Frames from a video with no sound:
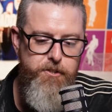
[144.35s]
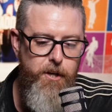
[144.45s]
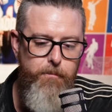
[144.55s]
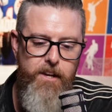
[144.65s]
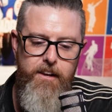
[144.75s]

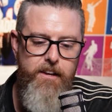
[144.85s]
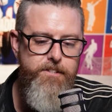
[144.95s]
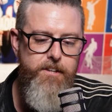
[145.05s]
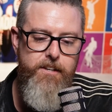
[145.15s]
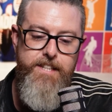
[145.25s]
Jimmy
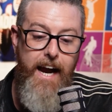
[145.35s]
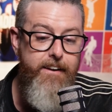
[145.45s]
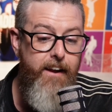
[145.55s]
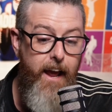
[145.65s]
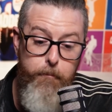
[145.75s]
is a
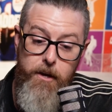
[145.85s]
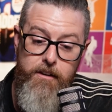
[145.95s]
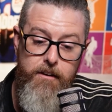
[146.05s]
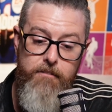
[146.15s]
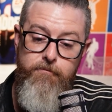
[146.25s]

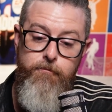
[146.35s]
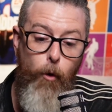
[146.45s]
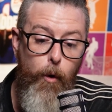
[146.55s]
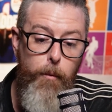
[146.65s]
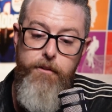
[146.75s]
dynamic,
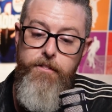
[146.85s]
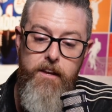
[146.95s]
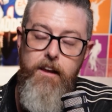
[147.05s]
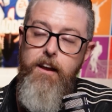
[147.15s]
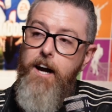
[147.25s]

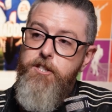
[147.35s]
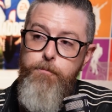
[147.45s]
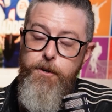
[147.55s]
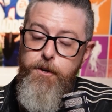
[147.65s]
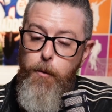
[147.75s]
forward-thinking
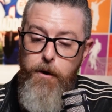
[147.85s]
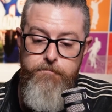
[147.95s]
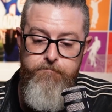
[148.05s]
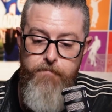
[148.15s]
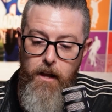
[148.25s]

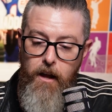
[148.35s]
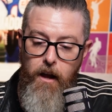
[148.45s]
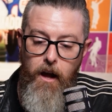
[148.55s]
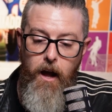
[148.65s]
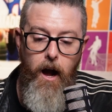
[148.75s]
entrepreneur.
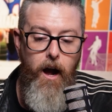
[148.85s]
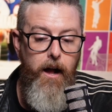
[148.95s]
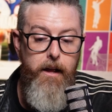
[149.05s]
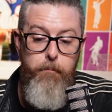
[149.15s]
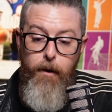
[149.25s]

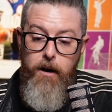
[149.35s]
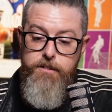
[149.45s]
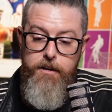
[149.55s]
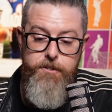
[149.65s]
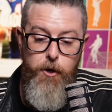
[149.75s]

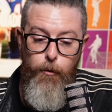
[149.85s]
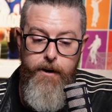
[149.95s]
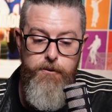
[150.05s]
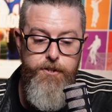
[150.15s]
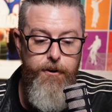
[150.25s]
Embarked on his
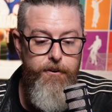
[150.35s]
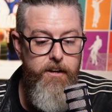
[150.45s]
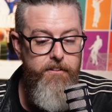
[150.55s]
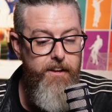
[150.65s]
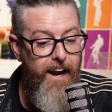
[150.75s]
career
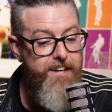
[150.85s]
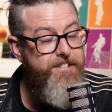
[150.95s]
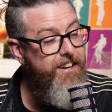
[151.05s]
journey in the IT